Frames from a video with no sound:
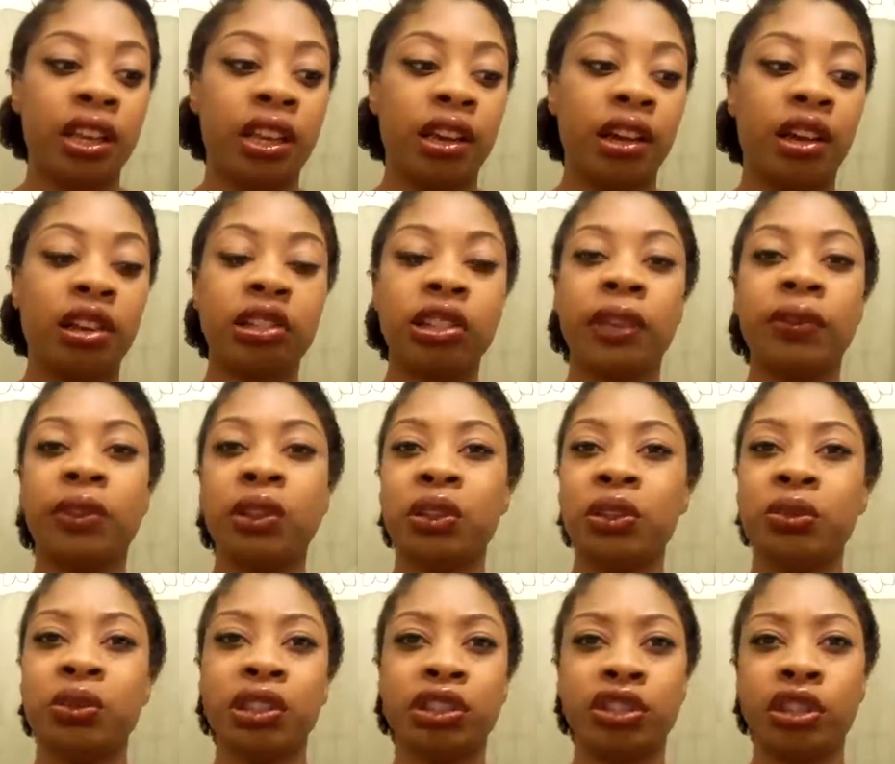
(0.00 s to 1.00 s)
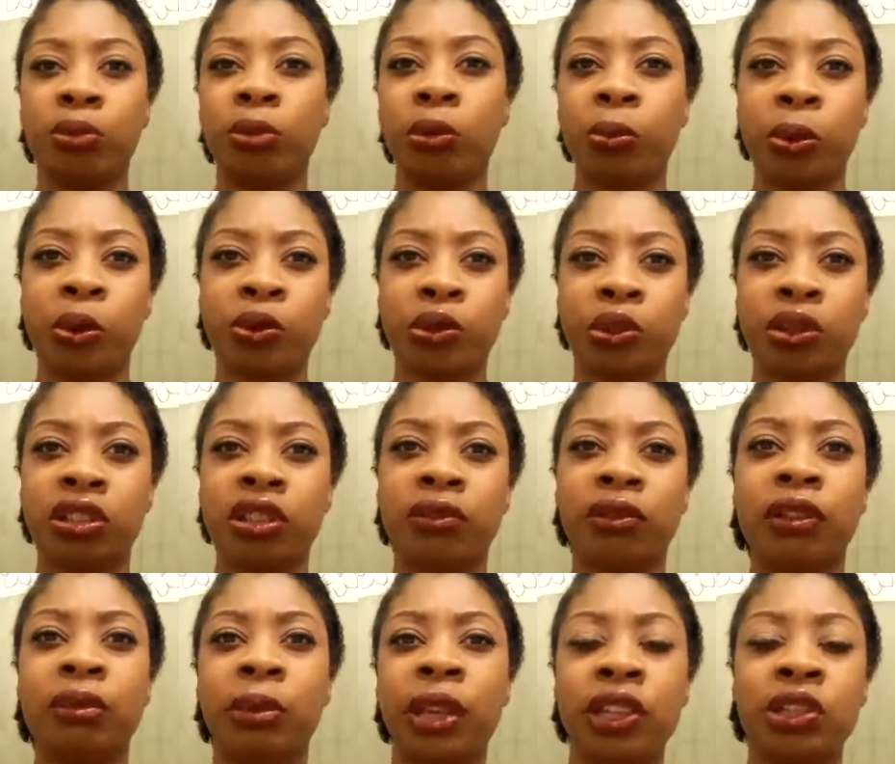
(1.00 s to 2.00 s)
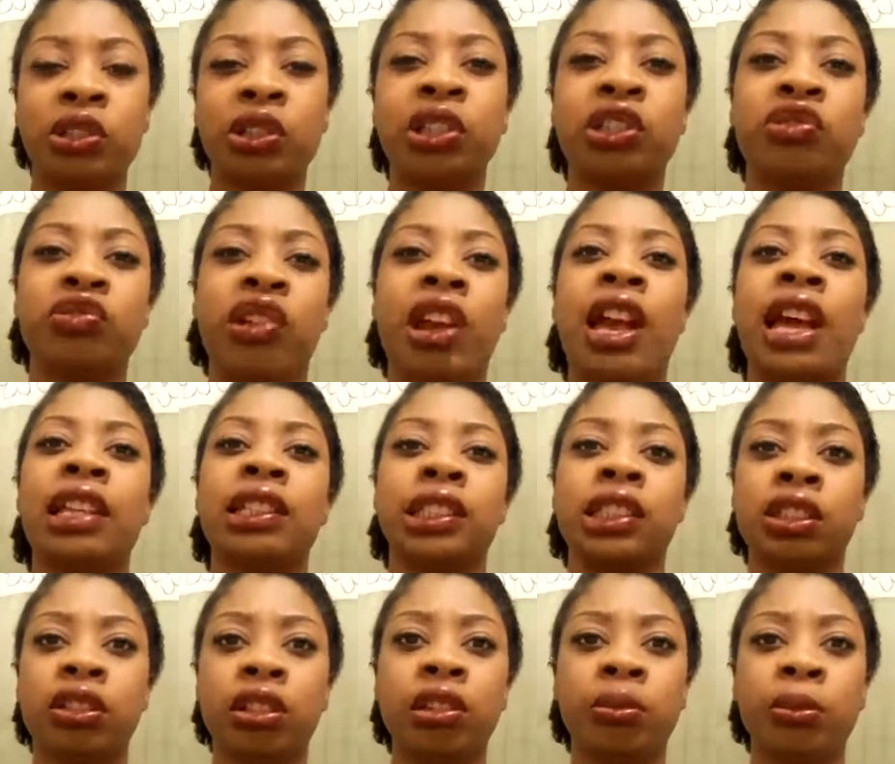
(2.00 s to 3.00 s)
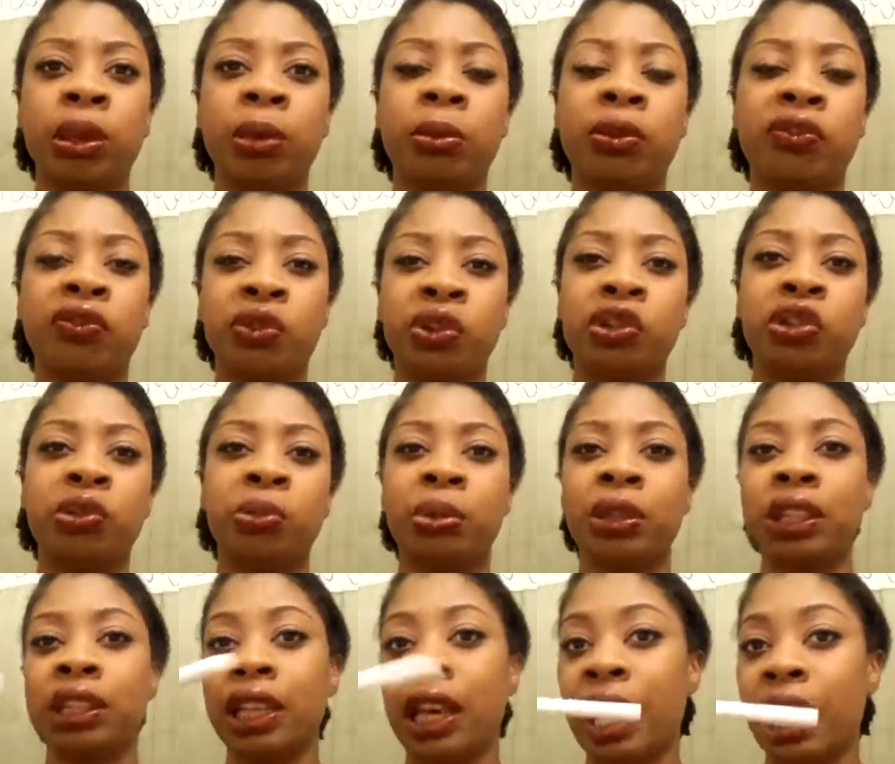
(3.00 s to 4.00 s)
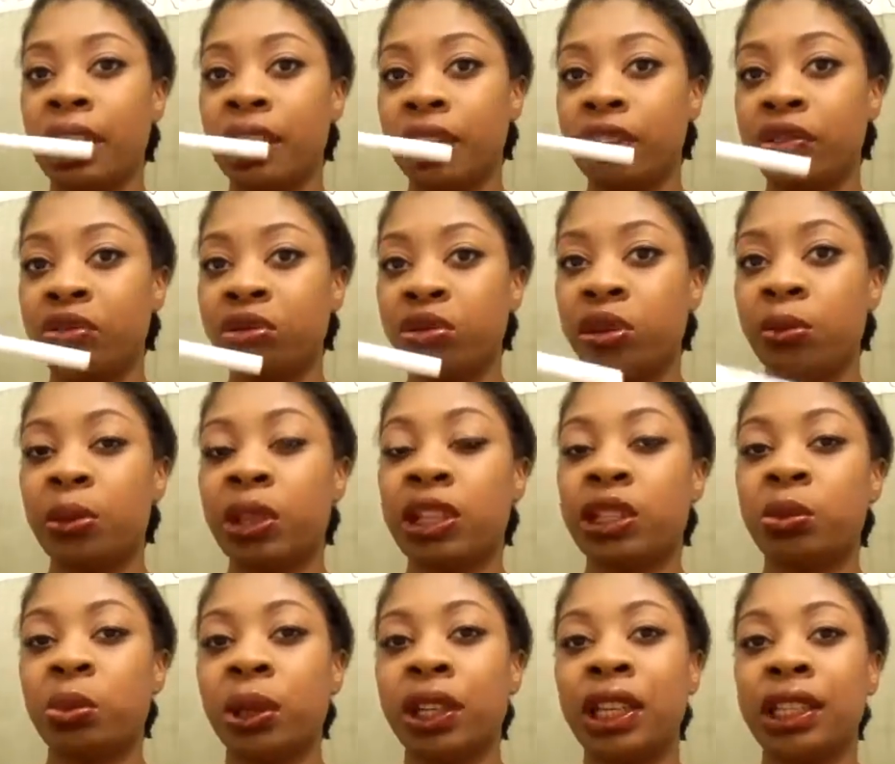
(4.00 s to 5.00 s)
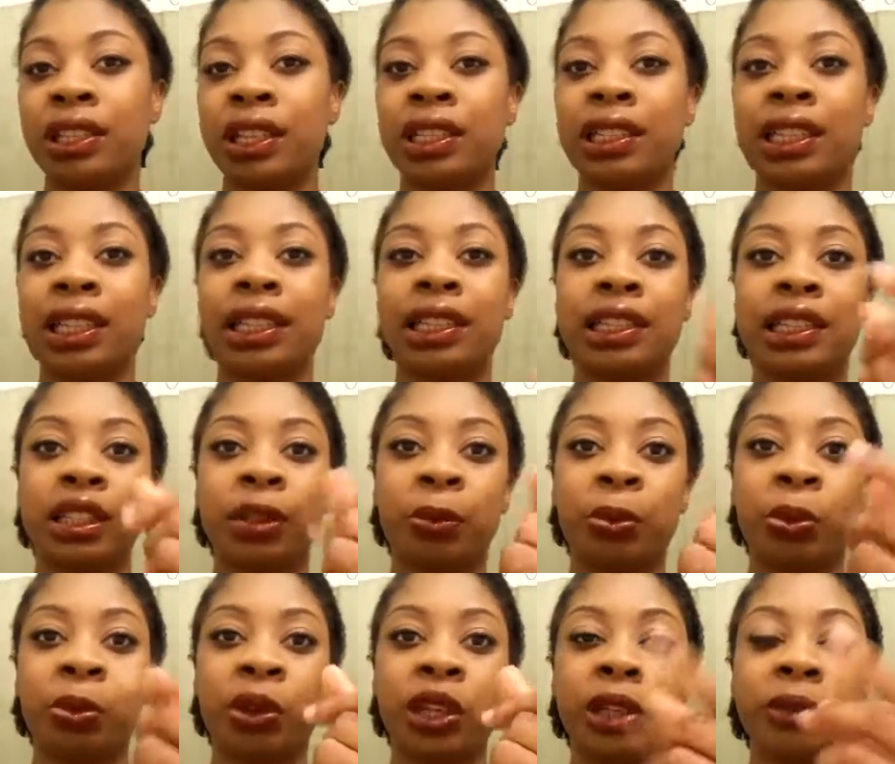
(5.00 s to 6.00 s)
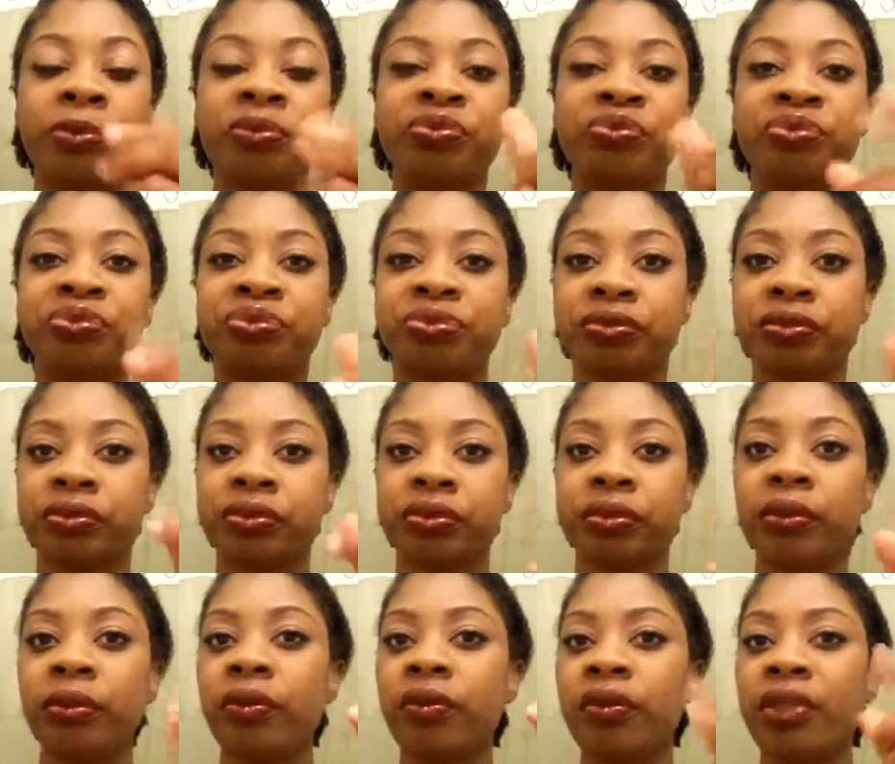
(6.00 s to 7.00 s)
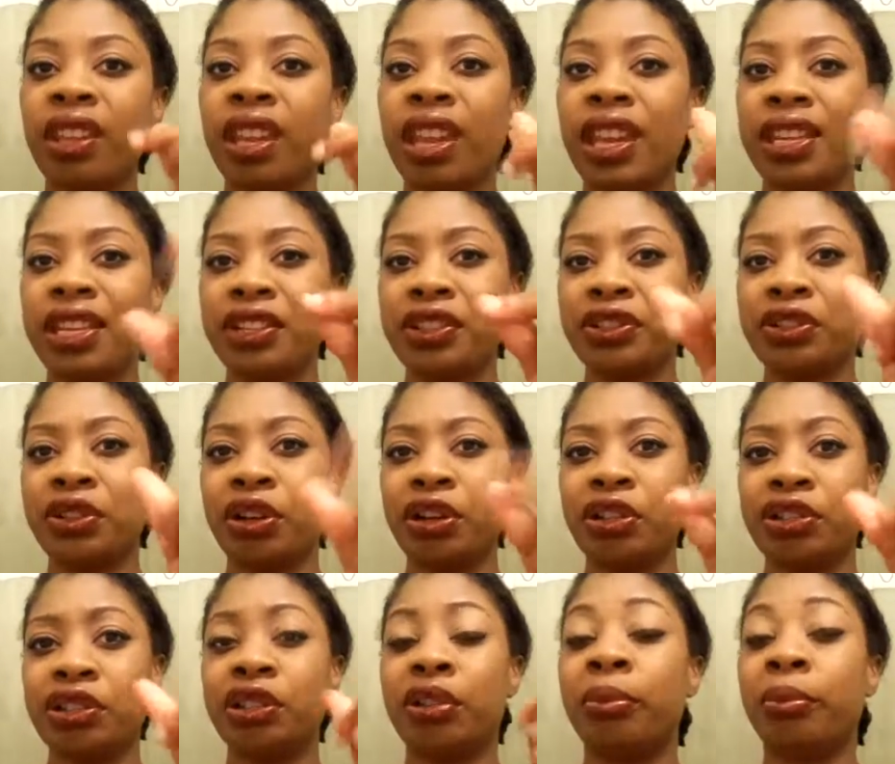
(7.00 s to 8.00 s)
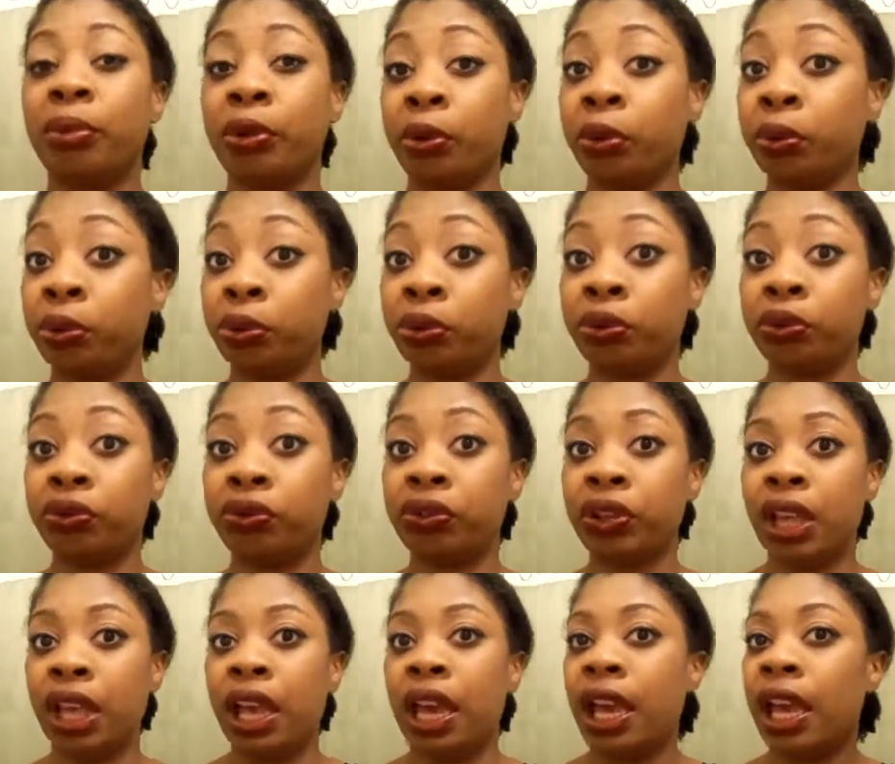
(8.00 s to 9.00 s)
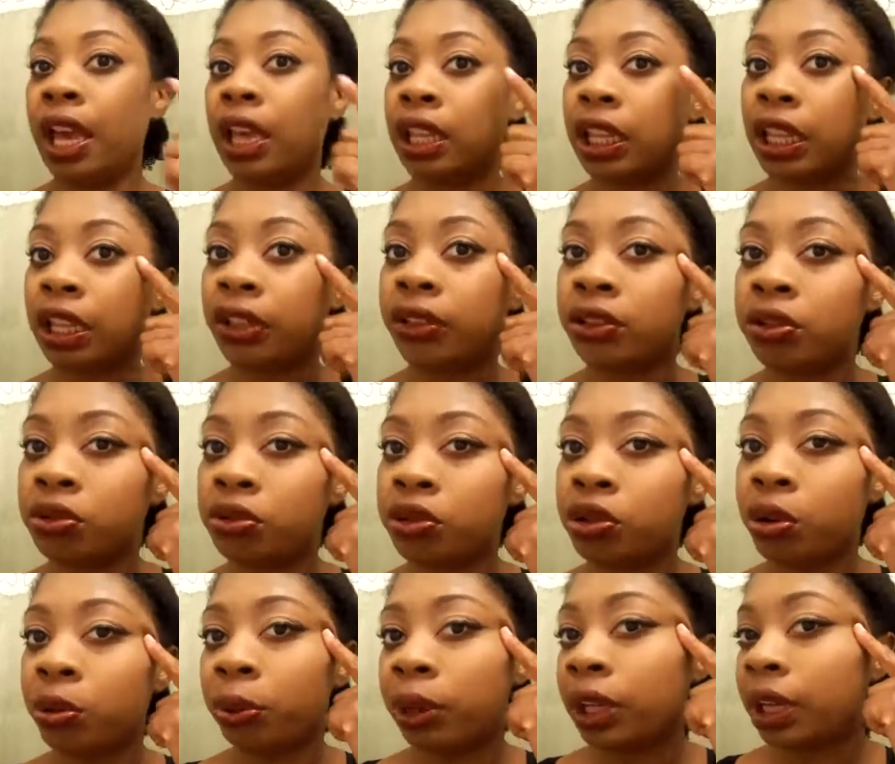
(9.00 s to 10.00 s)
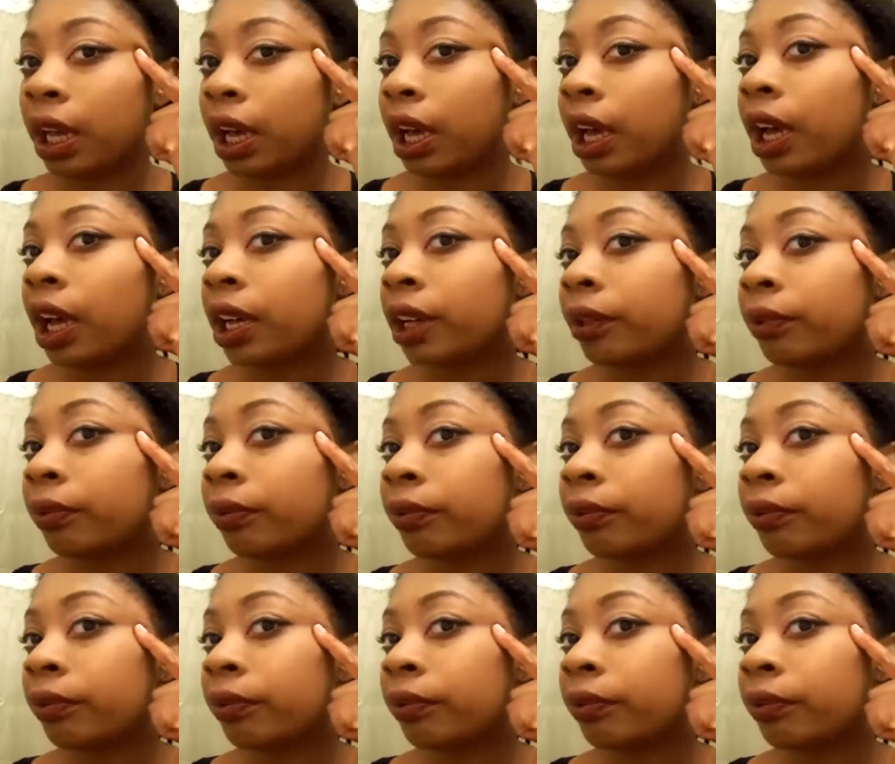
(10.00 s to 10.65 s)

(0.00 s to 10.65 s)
Also, if you use a jumbo pencil or something, make sure it dries a little bit before you put the eyeliner on because what it does, it gets slippery and it starts to move. And like you do your wing eye